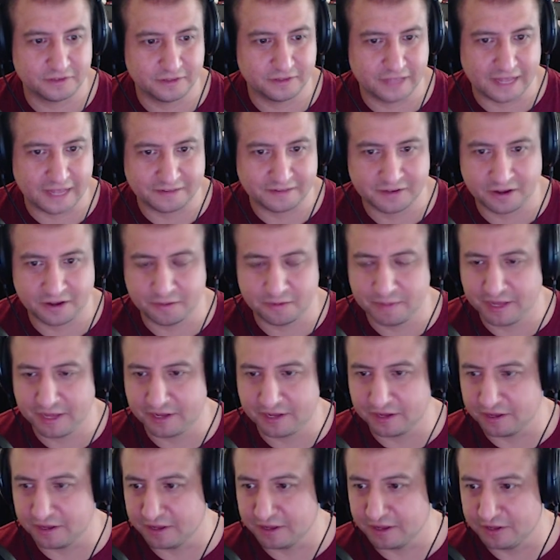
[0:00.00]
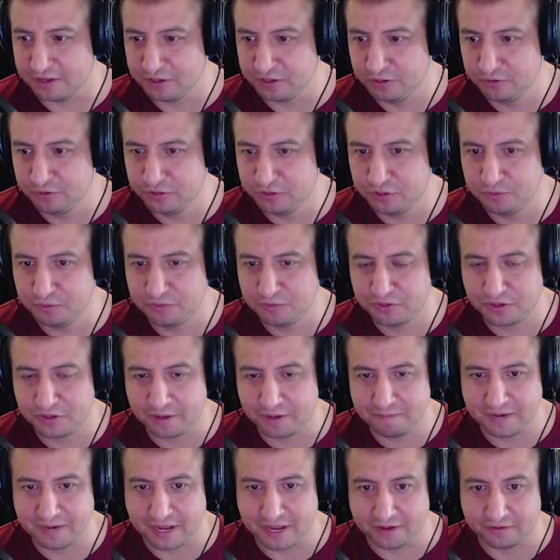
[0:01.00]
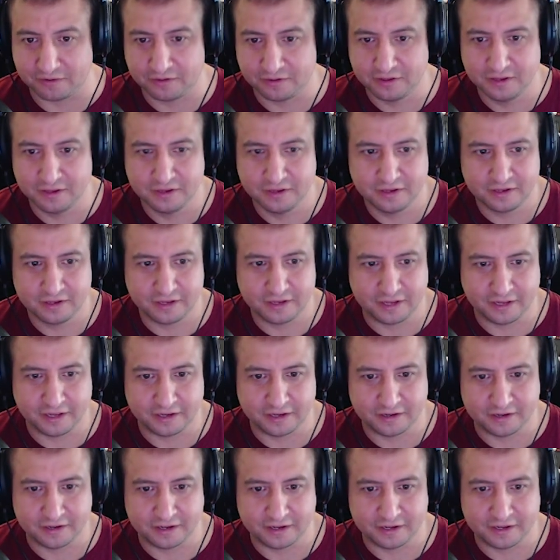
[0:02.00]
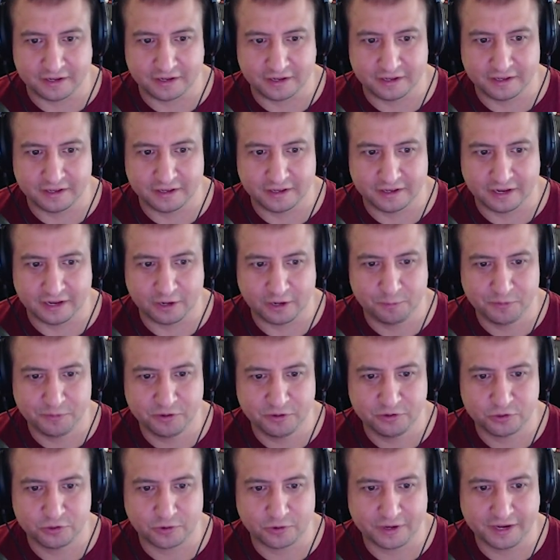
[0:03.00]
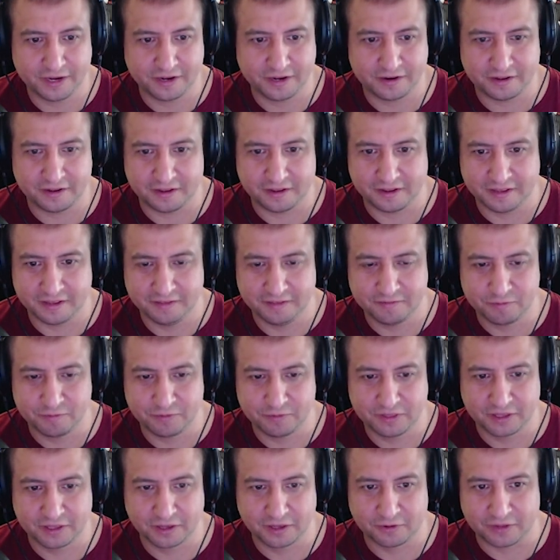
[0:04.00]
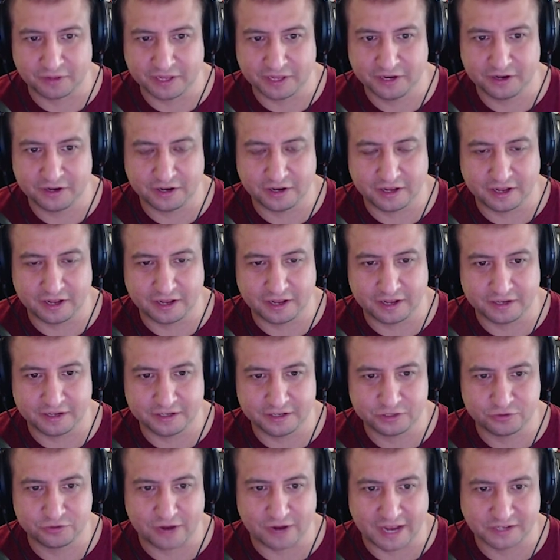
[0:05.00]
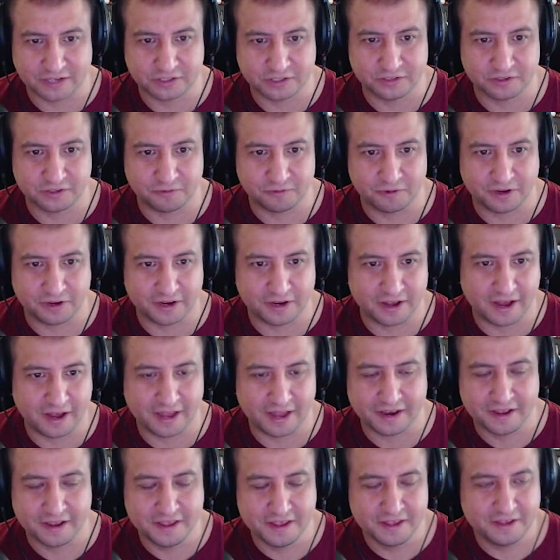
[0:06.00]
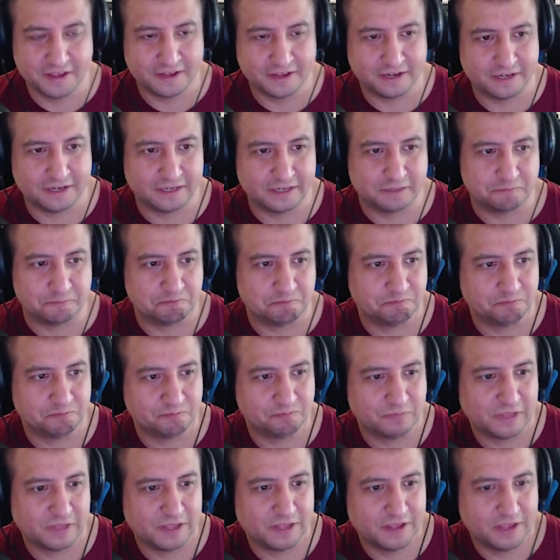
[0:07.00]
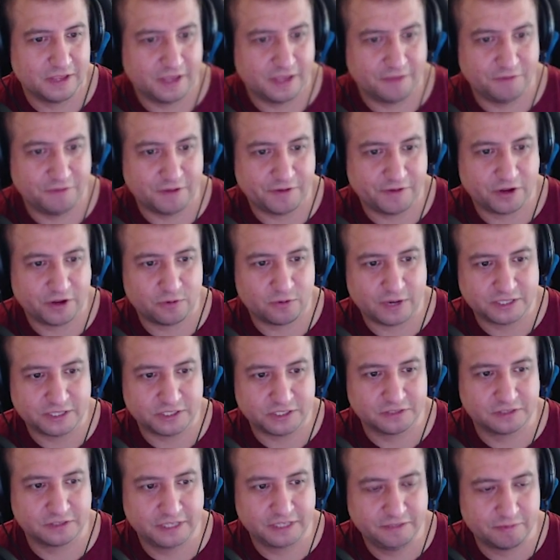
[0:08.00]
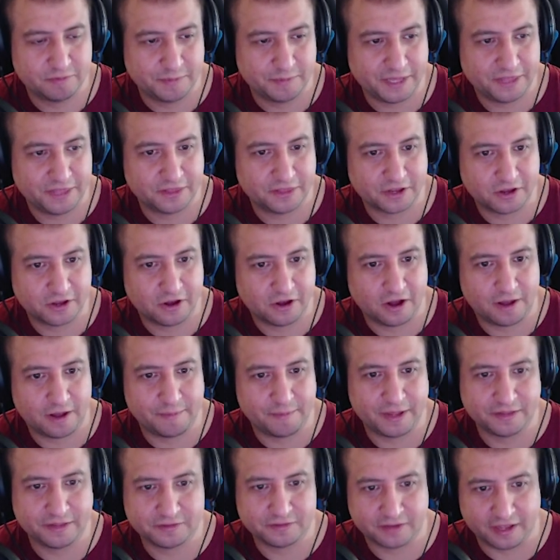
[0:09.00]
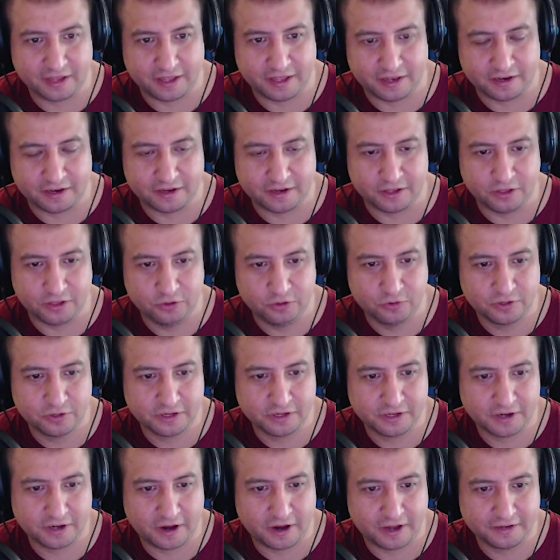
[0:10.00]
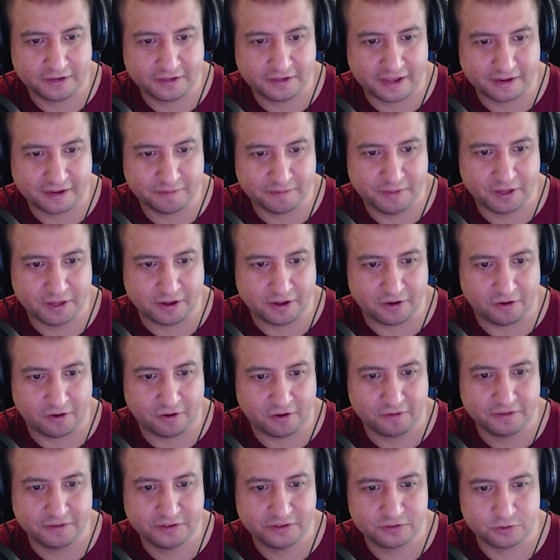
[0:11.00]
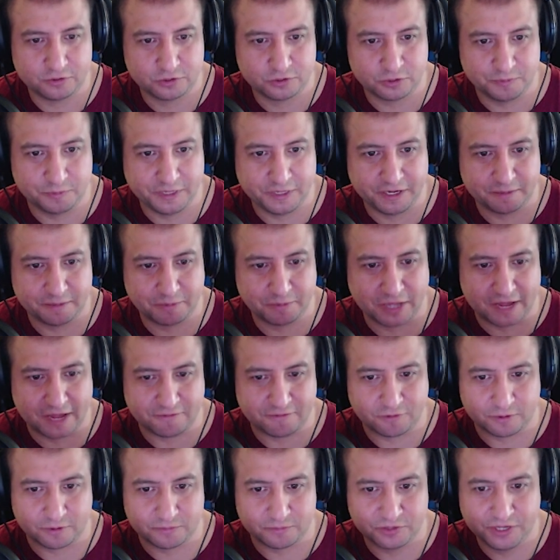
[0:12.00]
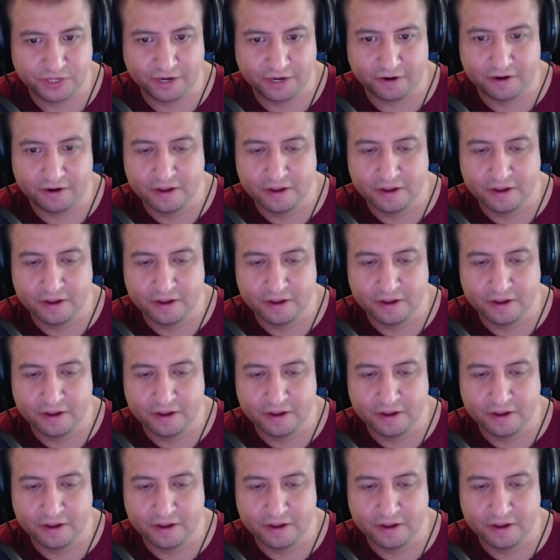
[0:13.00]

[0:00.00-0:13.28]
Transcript: That's how to make a YouTube thumbnail. And I hope you enjoyed it, even with the little distractions and whatnot. If you have any questions, leave them in the comments, and you can contact me on all these social media platforms here.